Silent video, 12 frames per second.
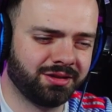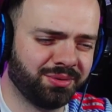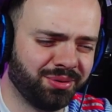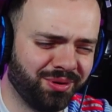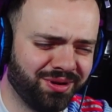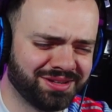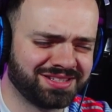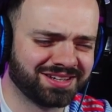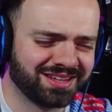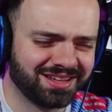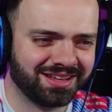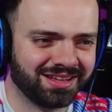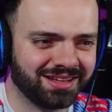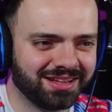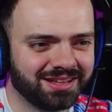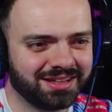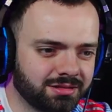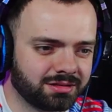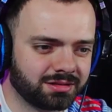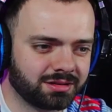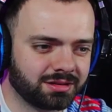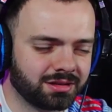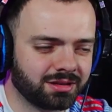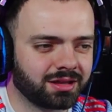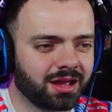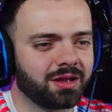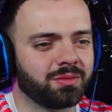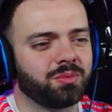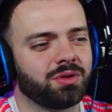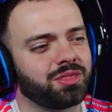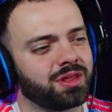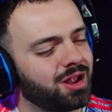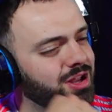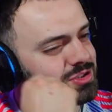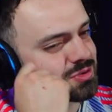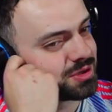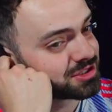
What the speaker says: What? Okay, well the last one's